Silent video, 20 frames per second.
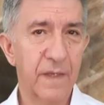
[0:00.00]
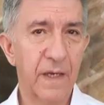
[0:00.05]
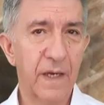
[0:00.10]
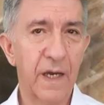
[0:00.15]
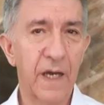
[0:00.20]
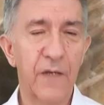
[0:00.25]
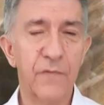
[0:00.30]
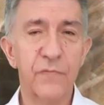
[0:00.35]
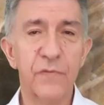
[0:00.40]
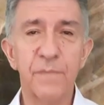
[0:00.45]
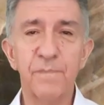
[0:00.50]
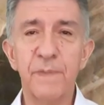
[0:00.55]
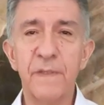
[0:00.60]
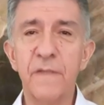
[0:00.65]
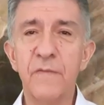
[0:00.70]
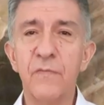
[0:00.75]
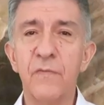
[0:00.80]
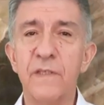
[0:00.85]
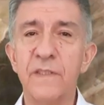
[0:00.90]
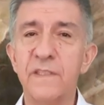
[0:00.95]
I
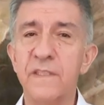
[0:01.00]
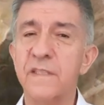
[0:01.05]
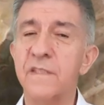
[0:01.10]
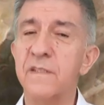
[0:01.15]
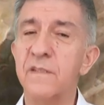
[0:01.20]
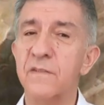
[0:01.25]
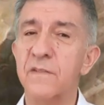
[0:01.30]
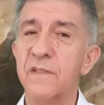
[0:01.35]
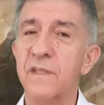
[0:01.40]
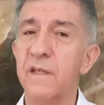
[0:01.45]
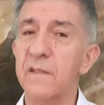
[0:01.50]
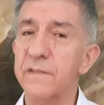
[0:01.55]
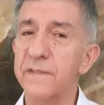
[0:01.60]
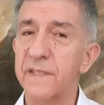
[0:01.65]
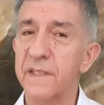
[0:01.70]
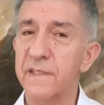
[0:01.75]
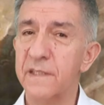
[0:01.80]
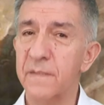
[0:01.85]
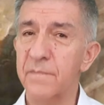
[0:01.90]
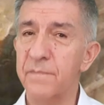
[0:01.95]
repeat what Jesus
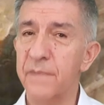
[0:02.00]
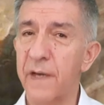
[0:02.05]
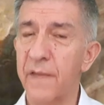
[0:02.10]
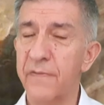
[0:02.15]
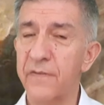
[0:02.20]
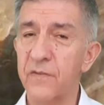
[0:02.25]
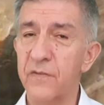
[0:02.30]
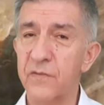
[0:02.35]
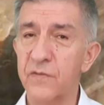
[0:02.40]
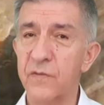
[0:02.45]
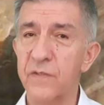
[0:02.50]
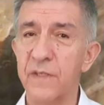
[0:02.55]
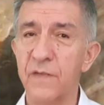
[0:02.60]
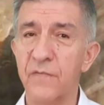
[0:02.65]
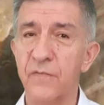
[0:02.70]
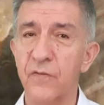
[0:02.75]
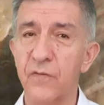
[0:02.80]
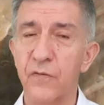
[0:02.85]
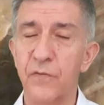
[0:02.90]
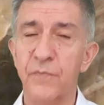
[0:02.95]
tells us in Matthew
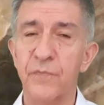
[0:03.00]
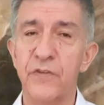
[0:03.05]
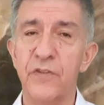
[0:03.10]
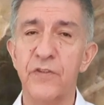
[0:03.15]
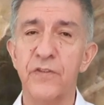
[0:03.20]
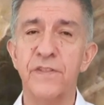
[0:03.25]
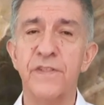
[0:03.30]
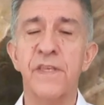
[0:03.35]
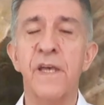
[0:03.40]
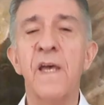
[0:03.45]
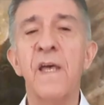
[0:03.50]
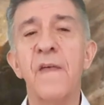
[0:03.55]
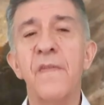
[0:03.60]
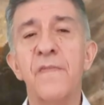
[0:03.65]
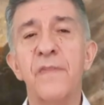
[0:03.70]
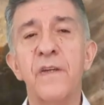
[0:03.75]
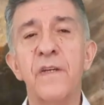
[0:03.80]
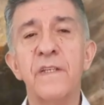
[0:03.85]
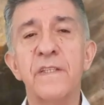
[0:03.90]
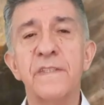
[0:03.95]
24, verse
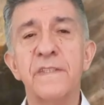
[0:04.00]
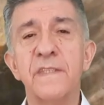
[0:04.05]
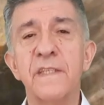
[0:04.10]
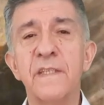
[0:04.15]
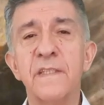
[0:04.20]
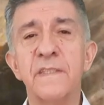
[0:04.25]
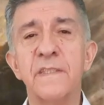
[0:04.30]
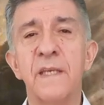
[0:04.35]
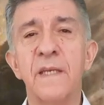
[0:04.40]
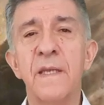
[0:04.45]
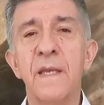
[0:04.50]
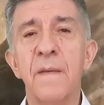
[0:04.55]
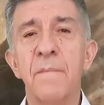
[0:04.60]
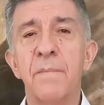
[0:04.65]
36,